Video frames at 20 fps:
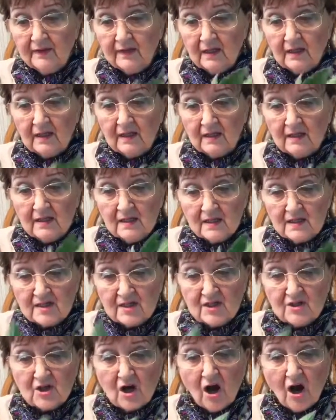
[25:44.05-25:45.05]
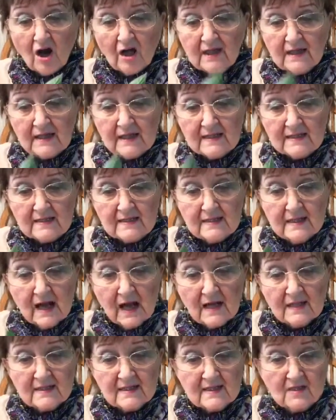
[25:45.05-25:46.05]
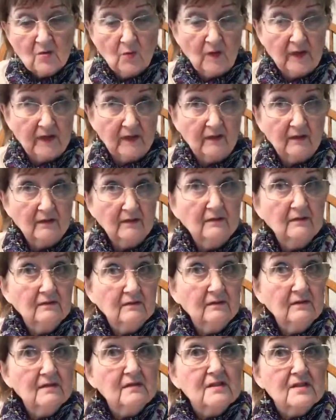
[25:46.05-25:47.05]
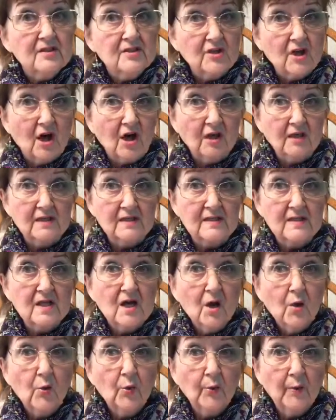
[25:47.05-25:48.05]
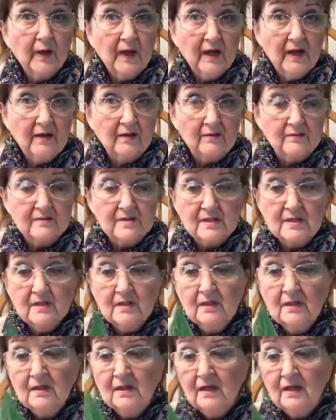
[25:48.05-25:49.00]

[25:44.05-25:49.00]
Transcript: The stalk is not square. Stalk is round.